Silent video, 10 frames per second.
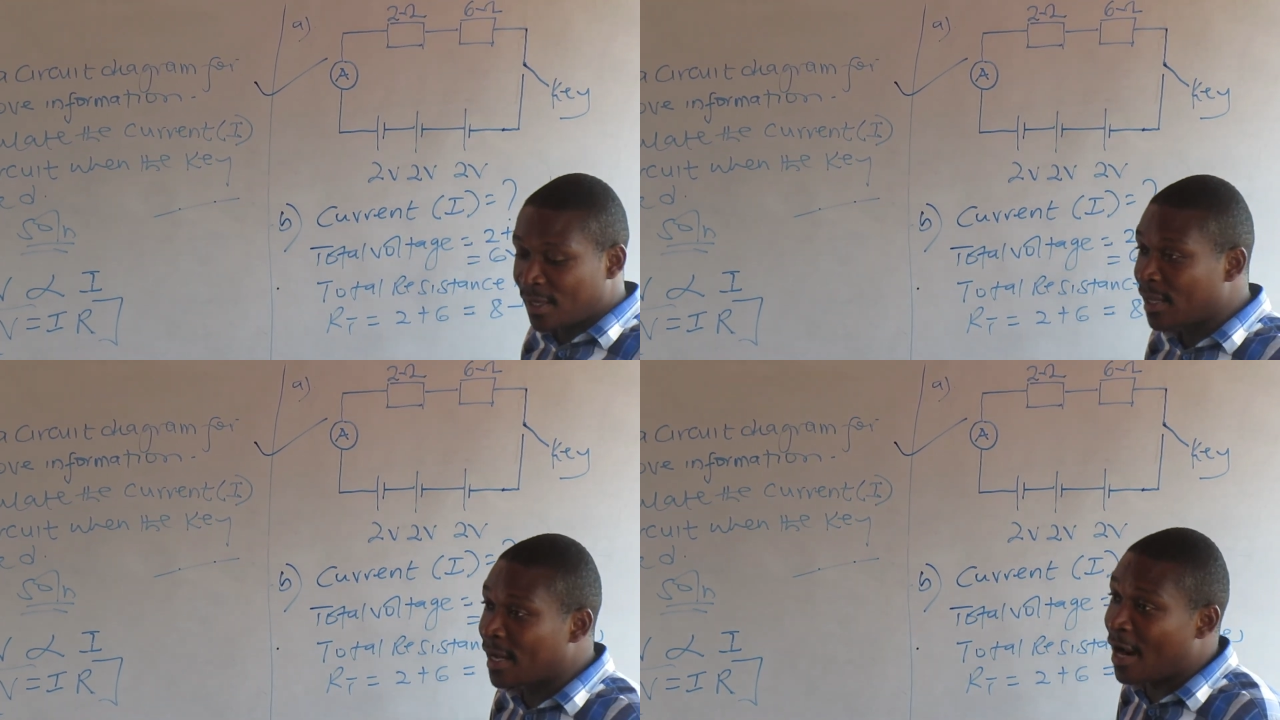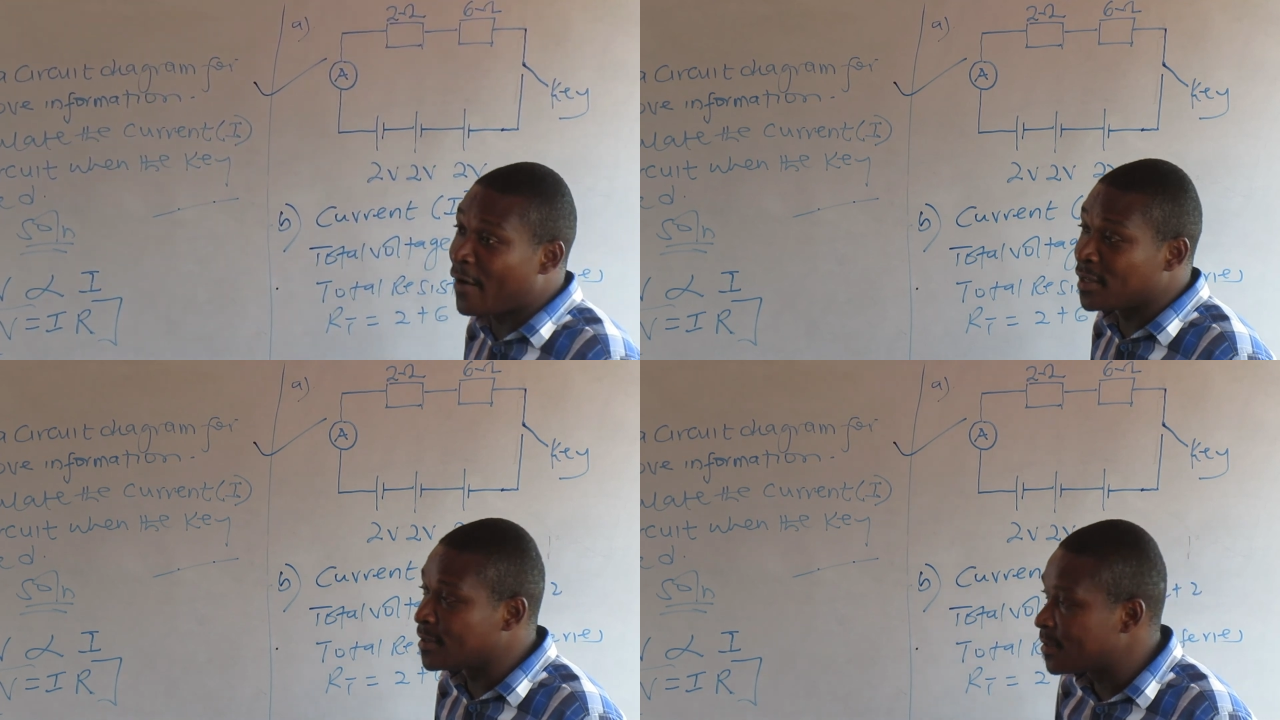
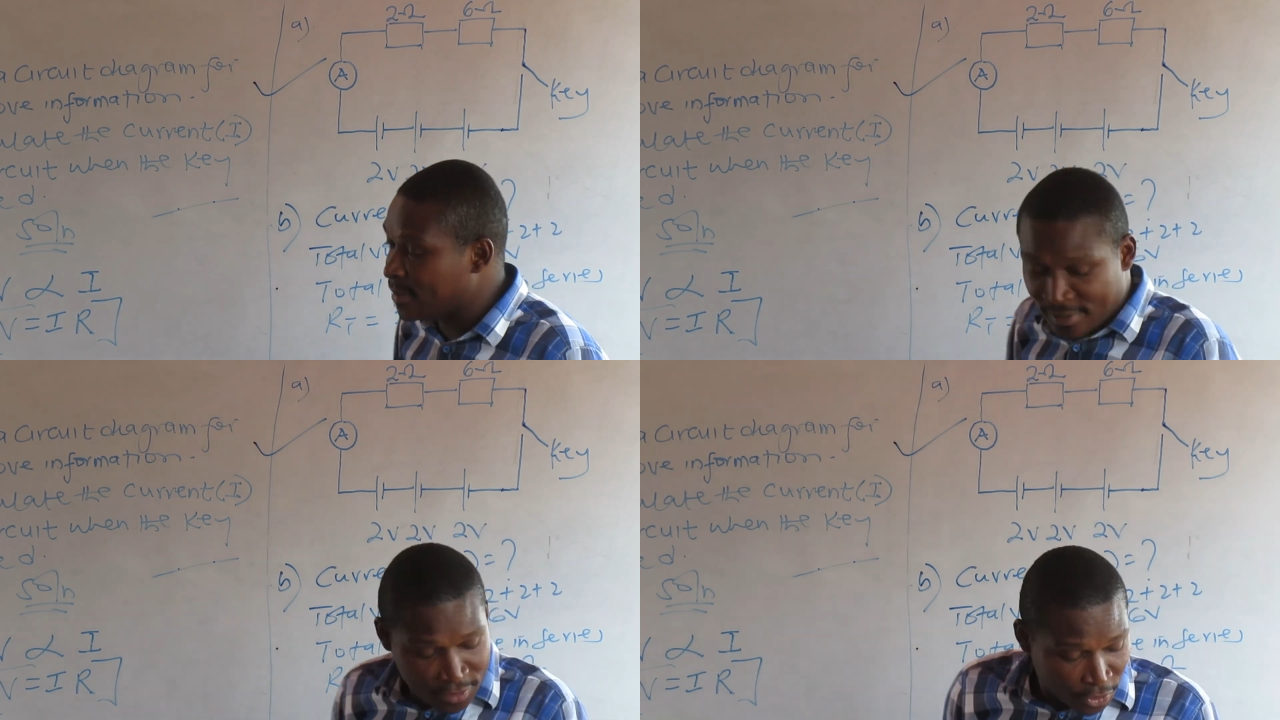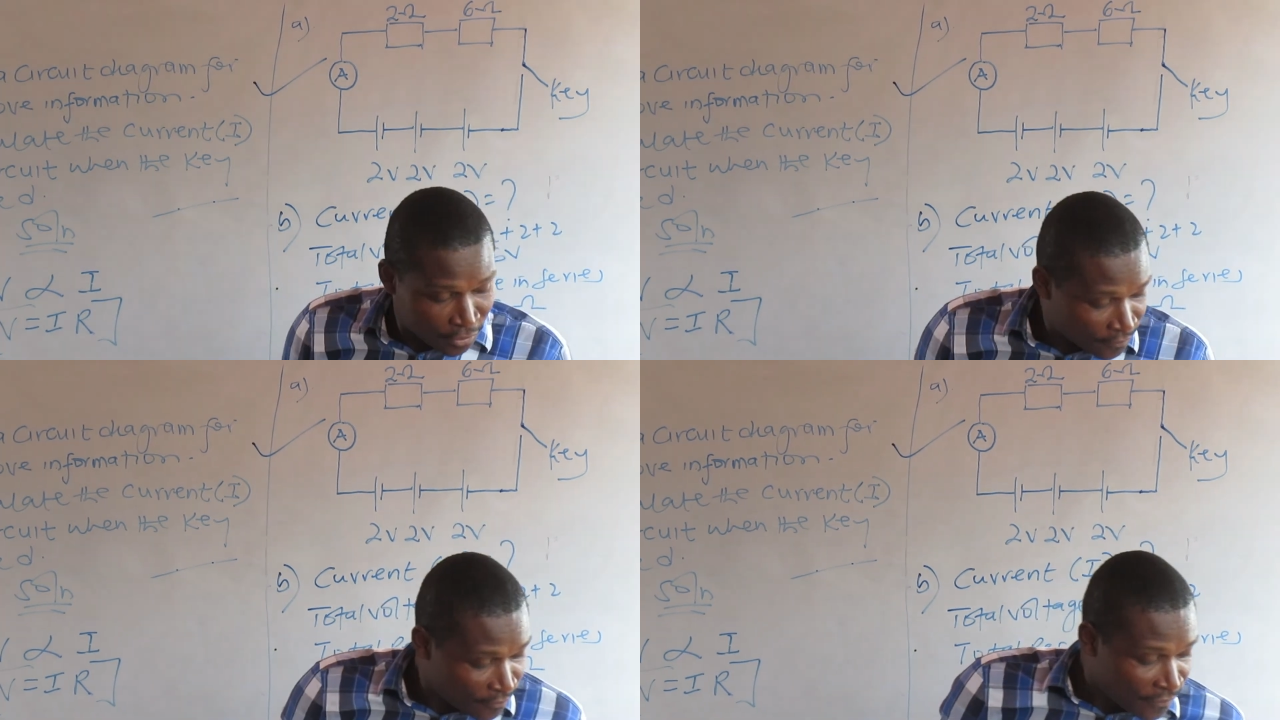Current. Good.
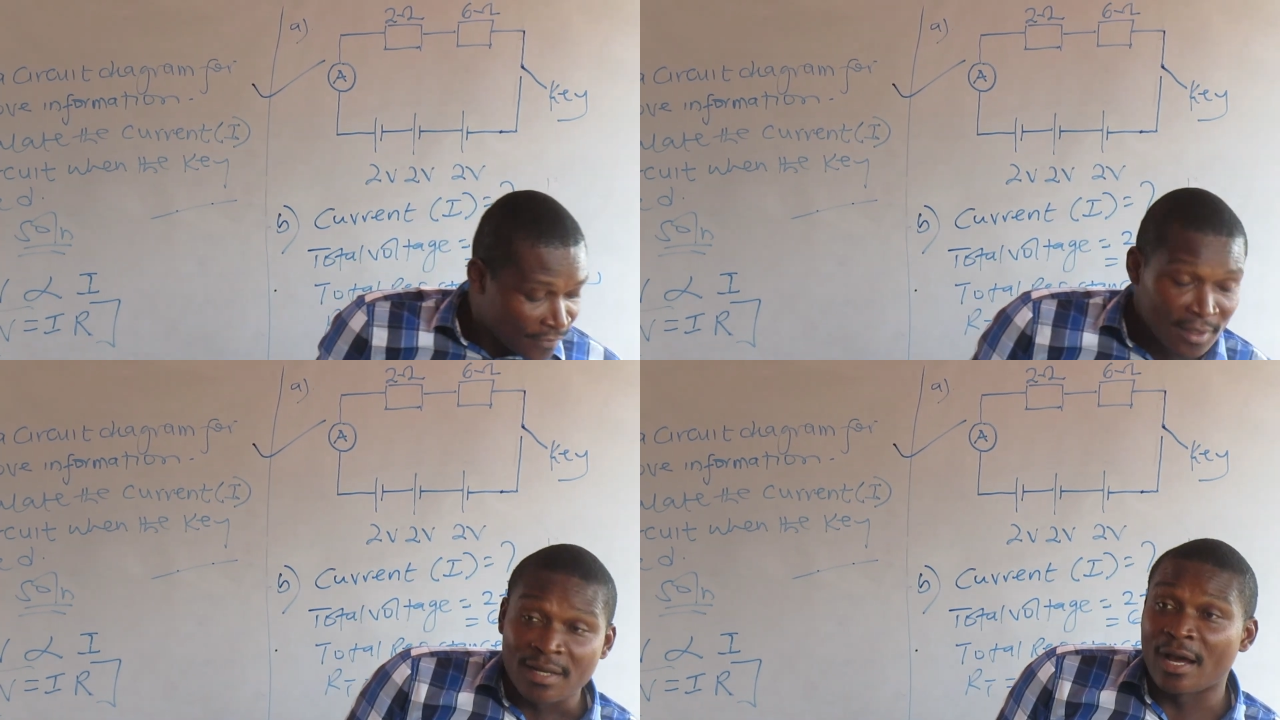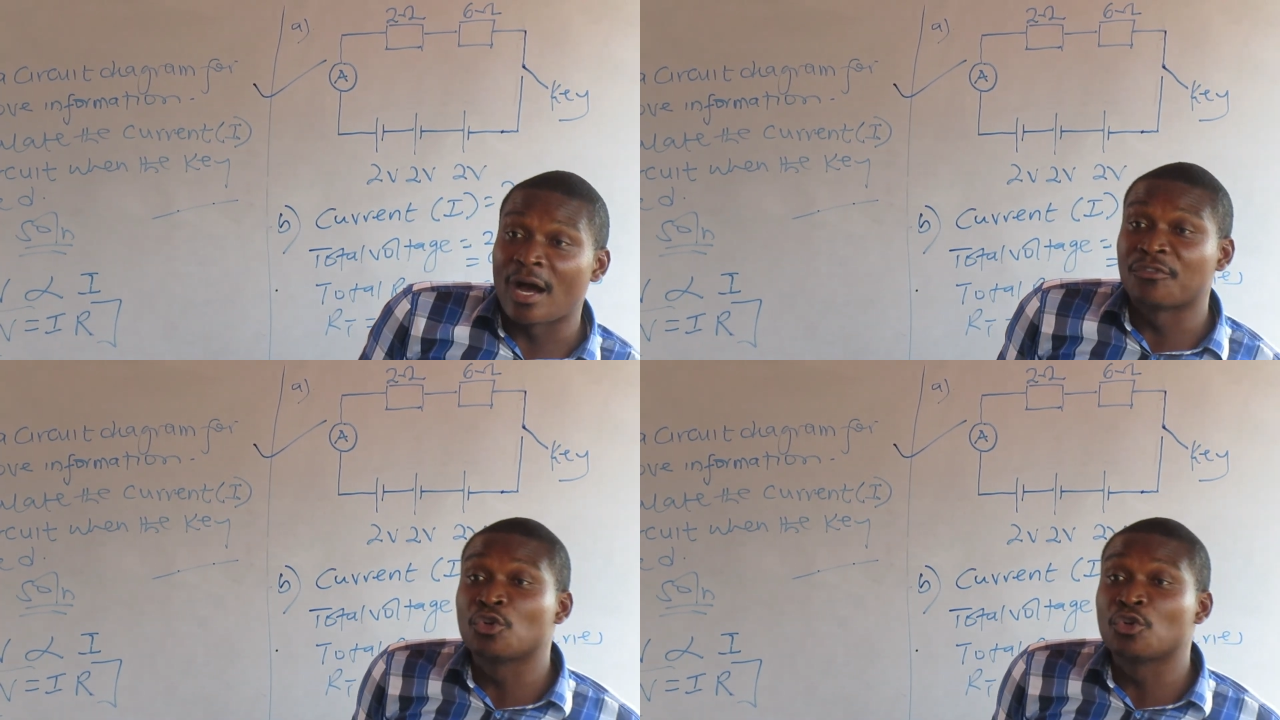Now I have to